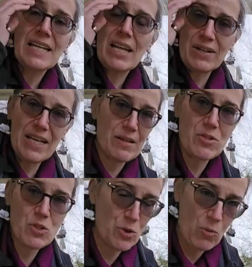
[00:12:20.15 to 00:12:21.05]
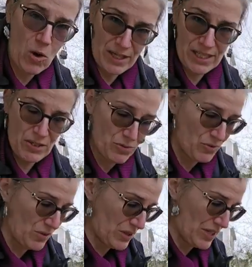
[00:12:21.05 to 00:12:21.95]
Now again, I'm just sort of walking you
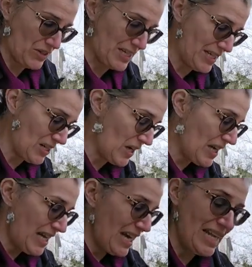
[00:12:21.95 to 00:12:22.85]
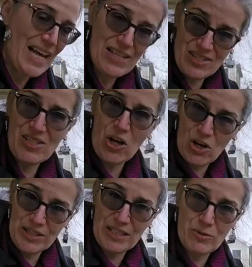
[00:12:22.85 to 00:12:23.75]
through the theory here, and that's
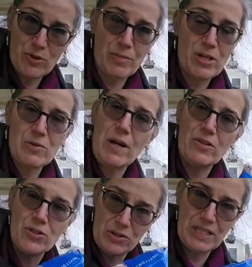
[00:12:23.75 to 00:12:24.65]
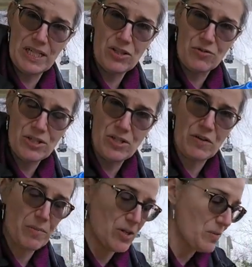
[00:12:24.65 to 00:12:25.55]
all you need with your marshmallows. You can eat the rest of
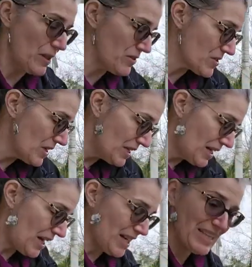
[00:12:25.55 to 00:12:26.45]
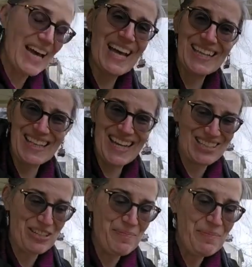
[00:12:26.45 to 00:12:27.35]
your marshmallows
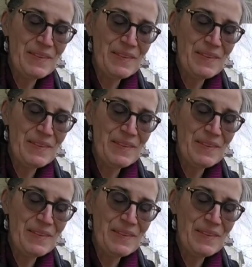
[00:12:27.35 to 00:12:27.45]
later.